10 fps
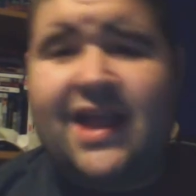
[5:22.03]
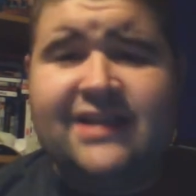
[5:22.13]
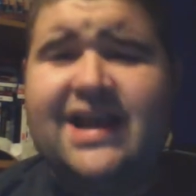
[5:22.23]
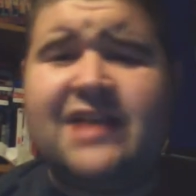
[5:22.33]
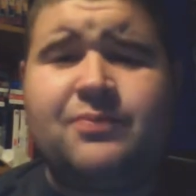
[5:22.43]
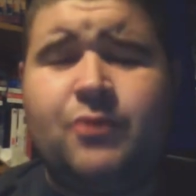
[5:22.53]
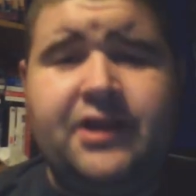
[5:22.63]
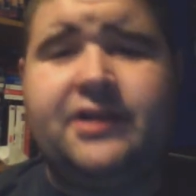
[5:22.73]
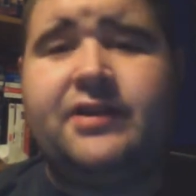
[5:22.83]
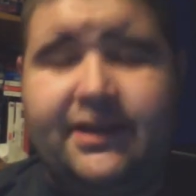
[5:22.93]
that's
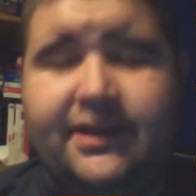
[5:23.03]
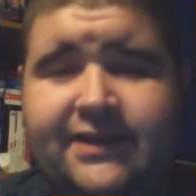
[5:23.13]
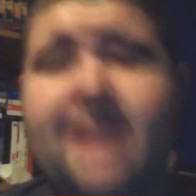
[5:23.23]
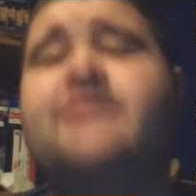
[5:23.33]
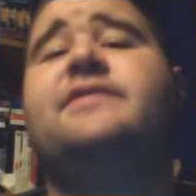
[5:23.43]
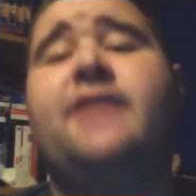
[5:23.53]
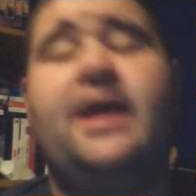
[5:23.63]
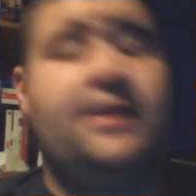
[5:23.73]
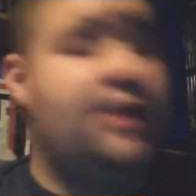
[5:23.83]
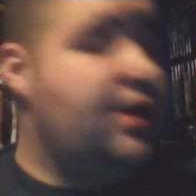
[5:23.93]
pretty intense. And
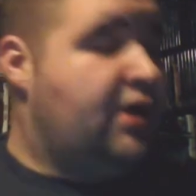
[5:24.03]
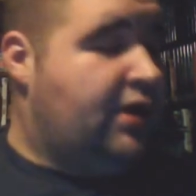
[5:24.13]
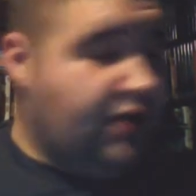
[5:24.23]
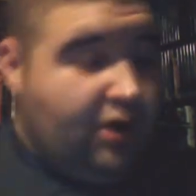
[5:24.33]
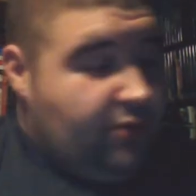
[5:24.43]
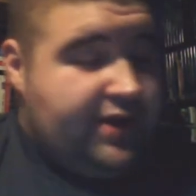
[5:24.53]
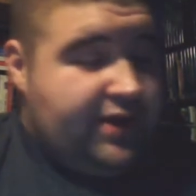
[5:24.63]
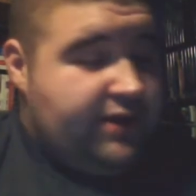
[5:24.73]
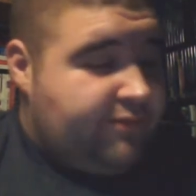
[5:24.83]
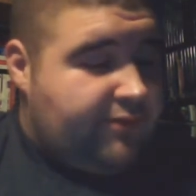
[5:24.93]
then, you know,
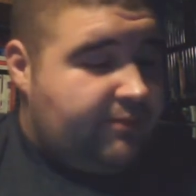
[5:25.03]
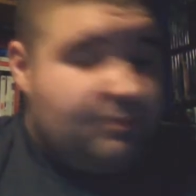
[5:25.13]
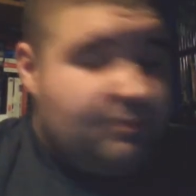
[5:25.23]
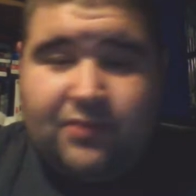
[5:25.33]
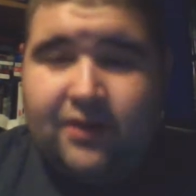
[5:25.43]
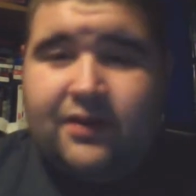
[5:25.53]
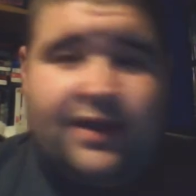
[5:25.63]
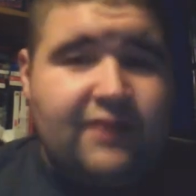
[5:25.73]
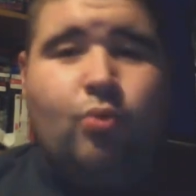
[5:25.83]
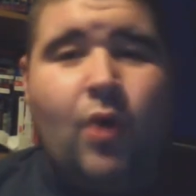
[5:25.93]
he
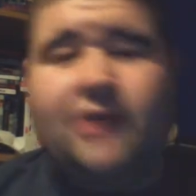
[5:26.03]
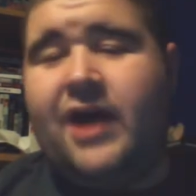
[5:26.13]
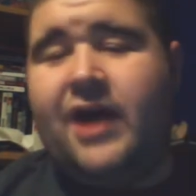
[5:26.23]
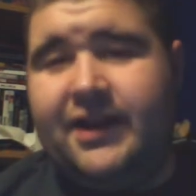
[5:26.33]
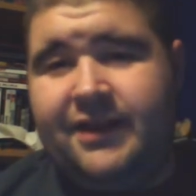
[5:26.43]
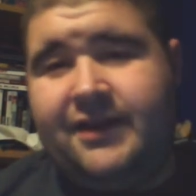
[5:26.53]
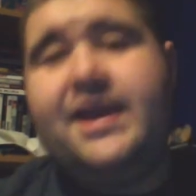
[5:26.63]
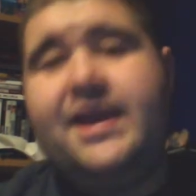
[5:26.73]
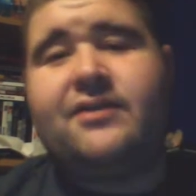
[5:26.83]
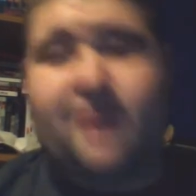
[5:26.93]

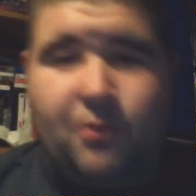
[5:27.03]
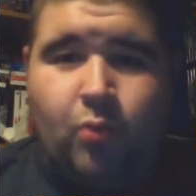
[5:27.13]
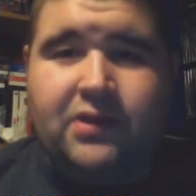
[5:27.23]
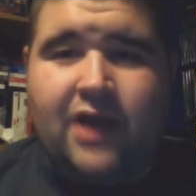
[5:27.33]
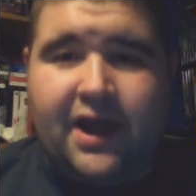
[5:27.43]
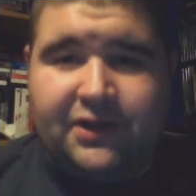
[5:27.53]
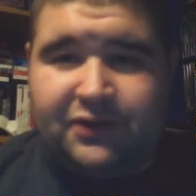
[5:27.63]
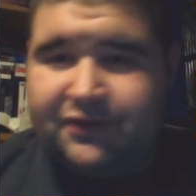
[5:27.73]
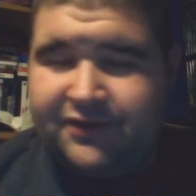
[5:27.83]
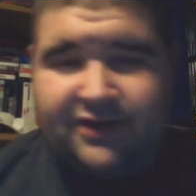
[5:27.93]
has like
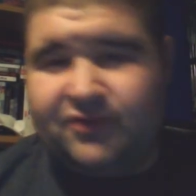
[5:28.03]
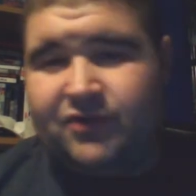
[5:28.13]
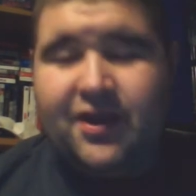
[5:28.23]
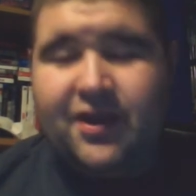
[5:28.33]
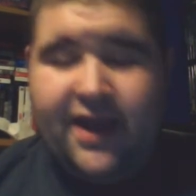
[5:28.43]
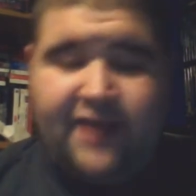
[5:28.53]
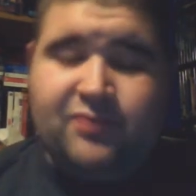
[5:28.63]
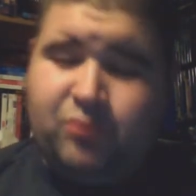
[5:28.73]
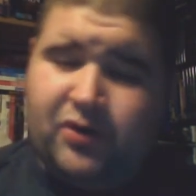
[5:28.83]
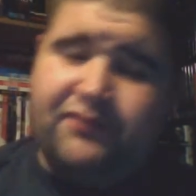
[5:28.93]
one-liners, and it's
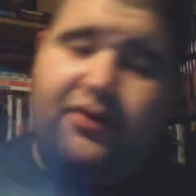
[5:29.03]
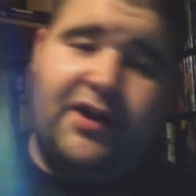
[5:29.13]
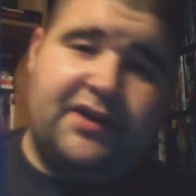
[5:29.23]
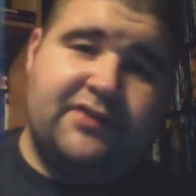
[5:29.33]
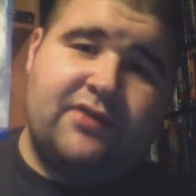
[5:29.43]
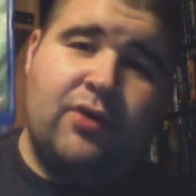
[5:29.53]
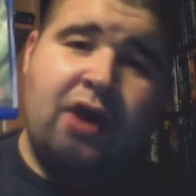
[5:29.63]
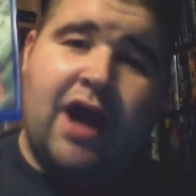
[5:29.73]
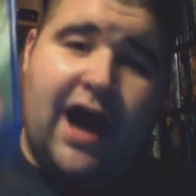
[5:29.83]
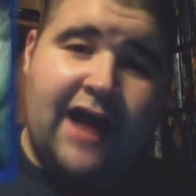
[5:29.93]
pretty funny. So
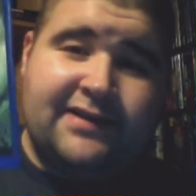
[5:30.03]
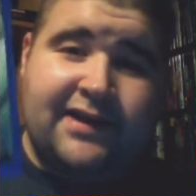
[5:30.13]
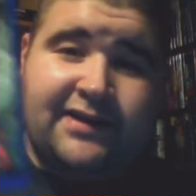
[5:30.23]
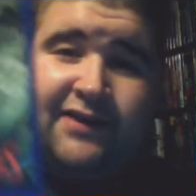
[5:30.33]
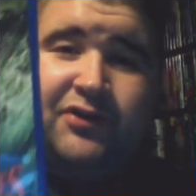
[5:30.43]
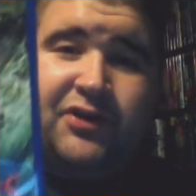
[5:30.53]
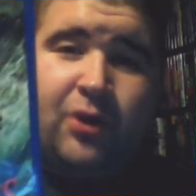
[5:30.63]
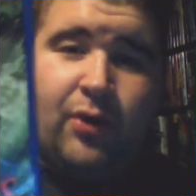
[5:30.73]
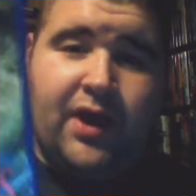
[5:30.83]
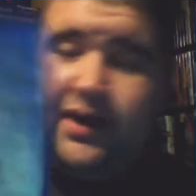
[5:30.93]
I'd say definitely
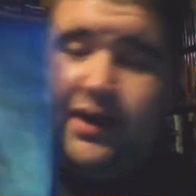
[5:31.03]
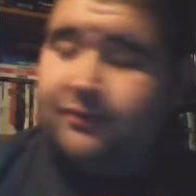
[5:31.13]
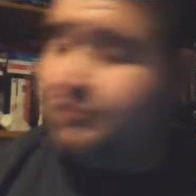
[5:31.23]
go ahead.